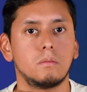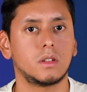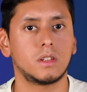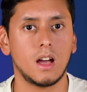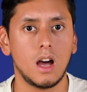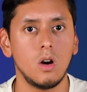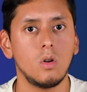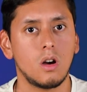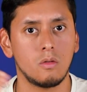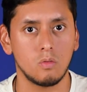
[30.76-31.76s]
But
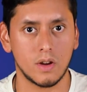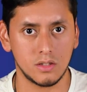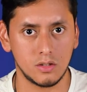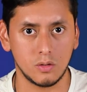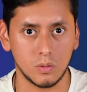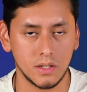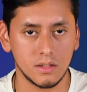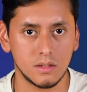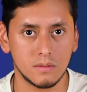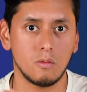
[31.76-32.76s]
how and when to do it?